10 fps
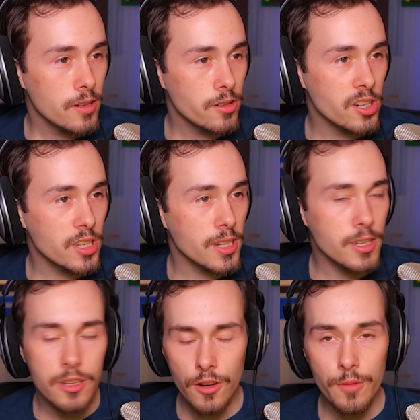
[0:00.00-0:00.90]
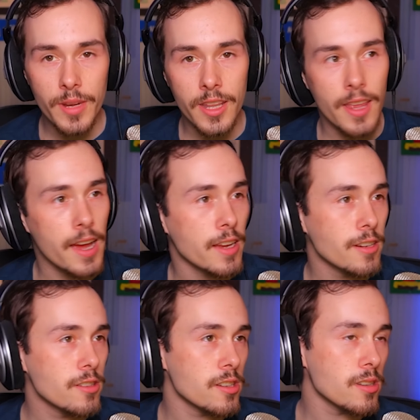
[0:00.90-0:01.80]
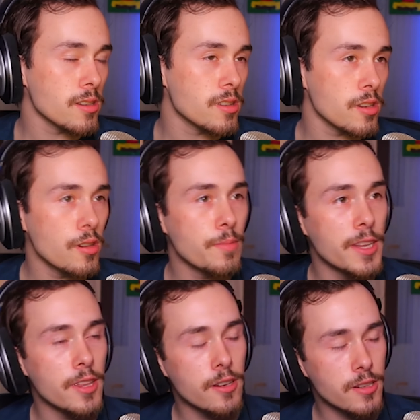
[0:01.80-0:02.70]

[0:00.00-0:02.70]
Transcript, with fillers: You're just assuming that. You're just assuming they're